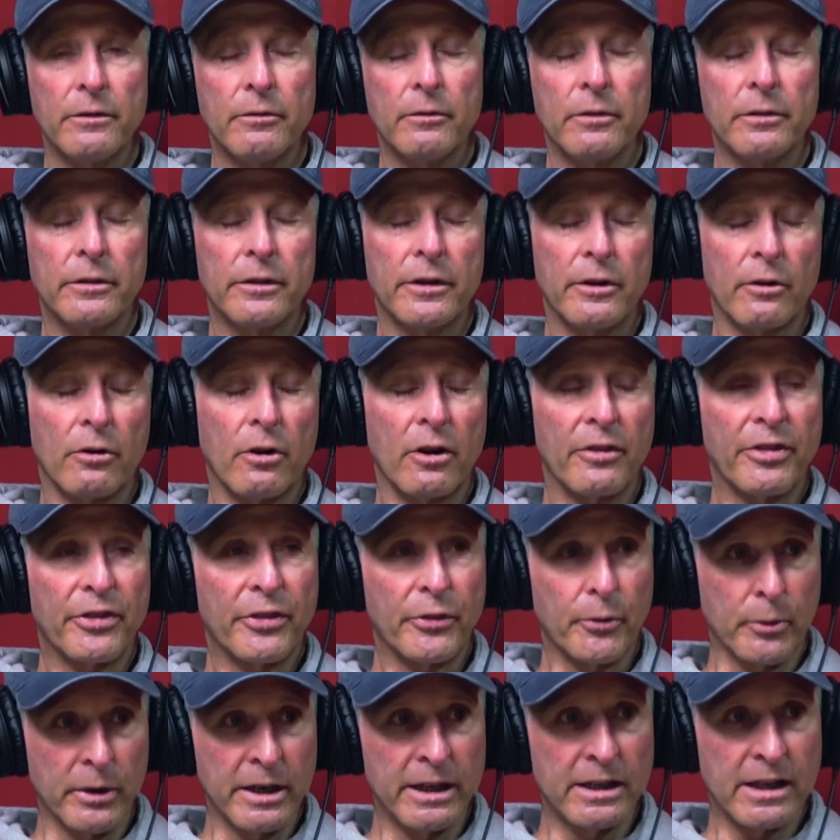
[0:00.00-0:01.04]
there are
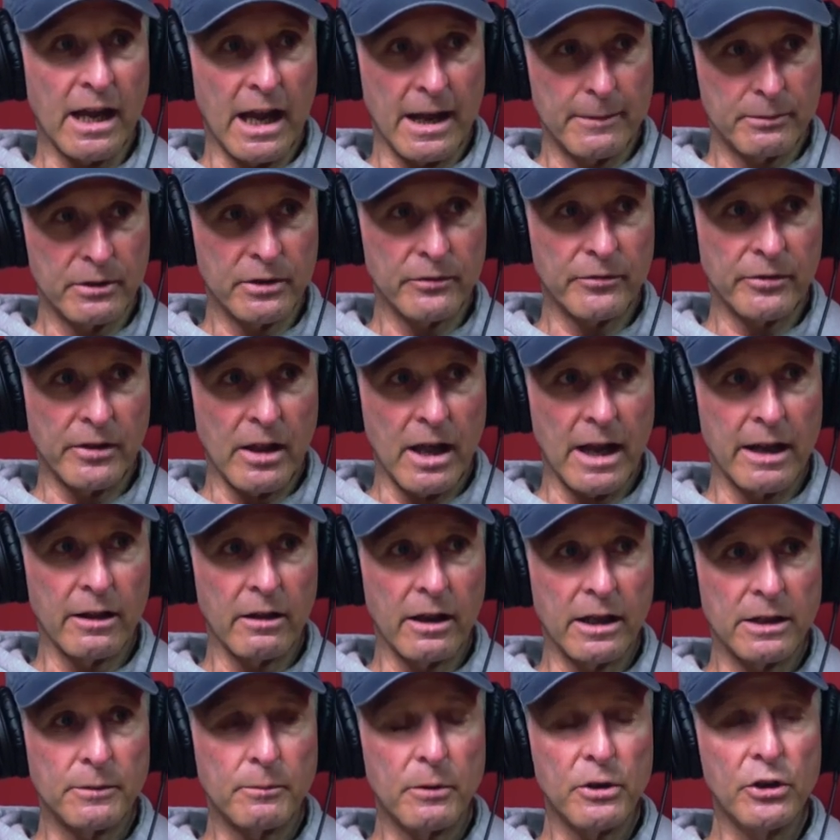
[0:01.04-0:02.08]
three types of fly
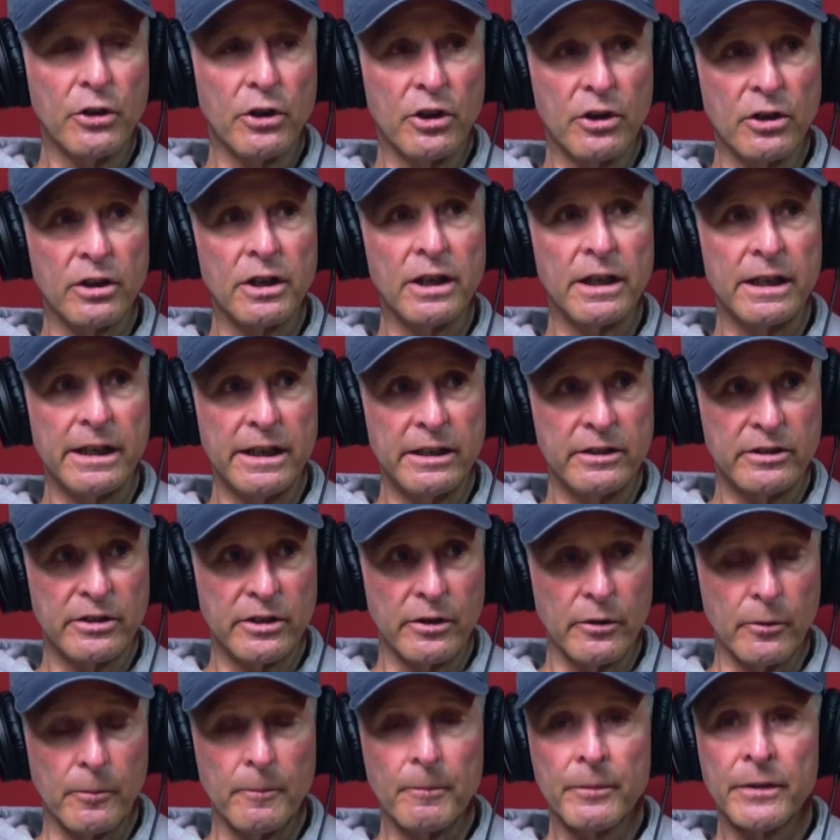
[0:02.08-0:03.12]
lines, but you're going to need
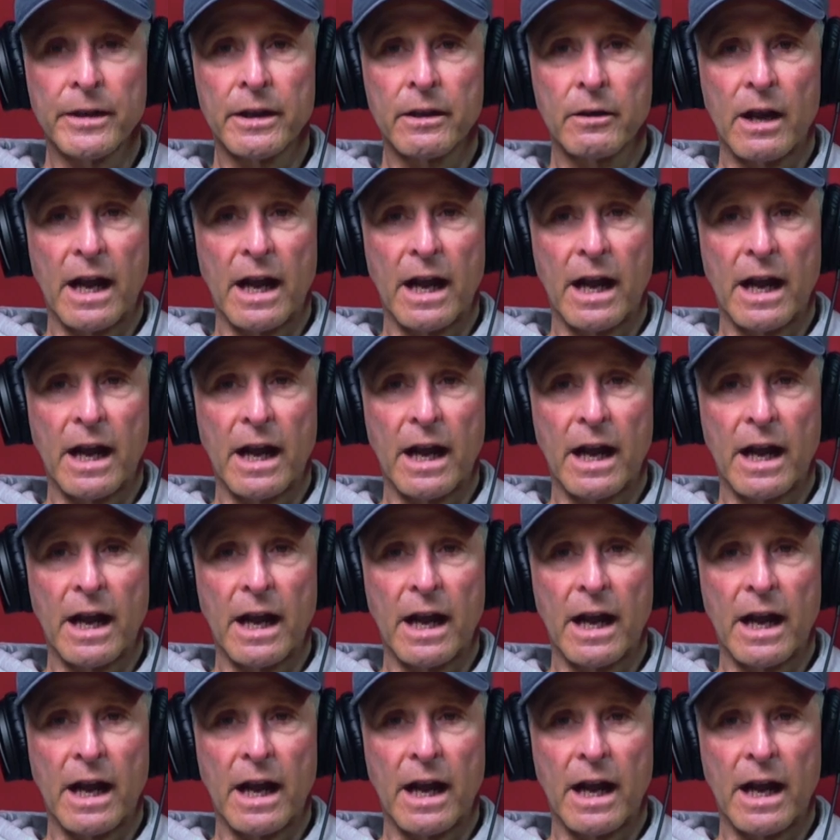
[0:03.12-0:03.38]
2 mm-hmm.